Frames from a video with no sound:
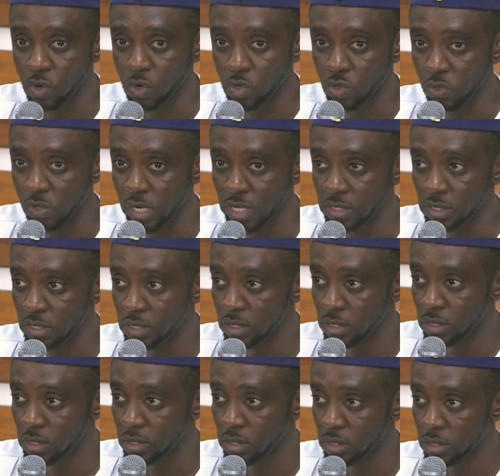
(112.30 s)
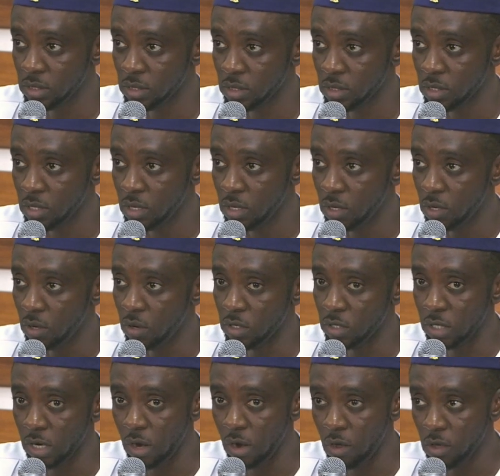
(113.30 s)
condolences
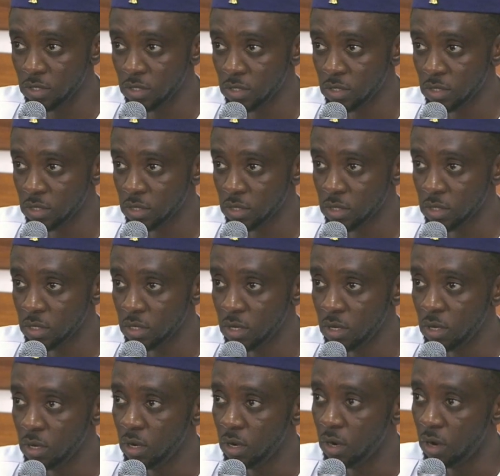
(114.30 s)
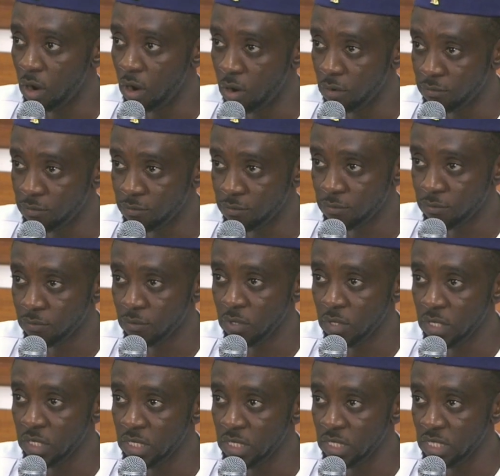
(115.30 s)
on the loss of
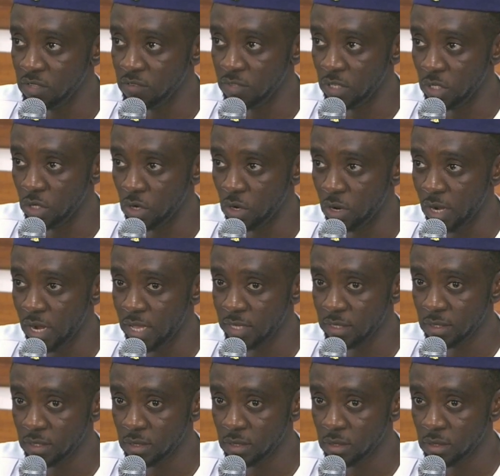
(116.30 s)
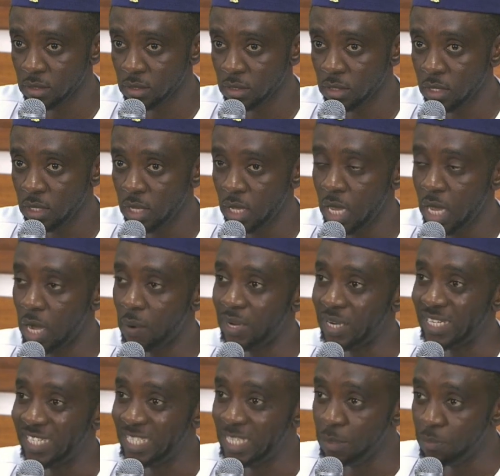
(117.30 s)
Stephen Douglas, our
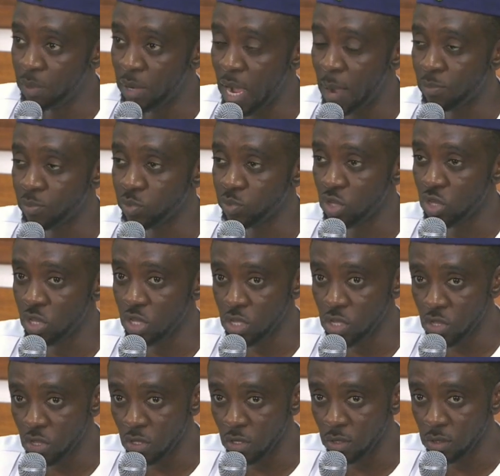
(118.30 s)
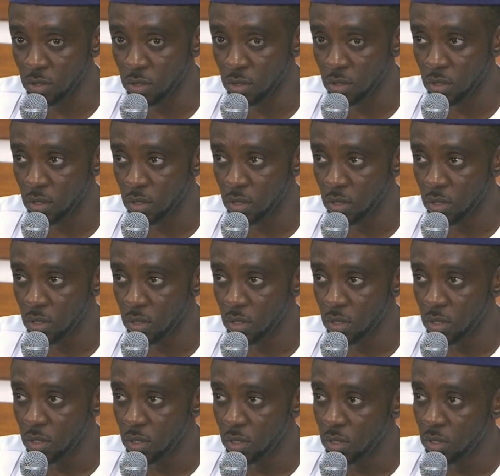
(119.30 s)
deep appreciation
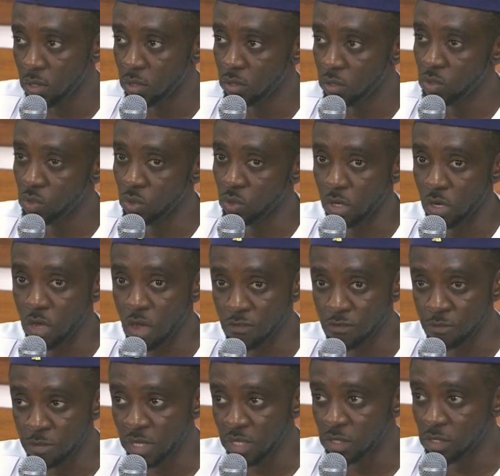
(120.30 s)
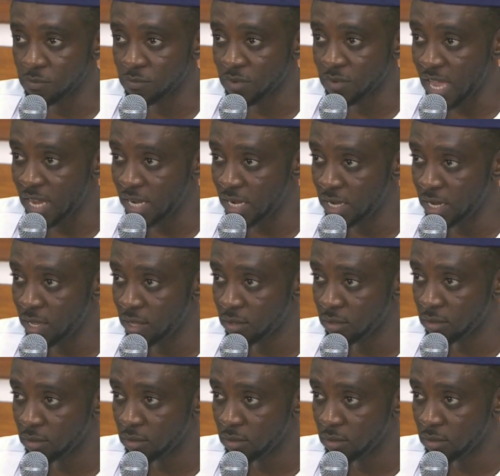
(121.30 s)
to the government of Canada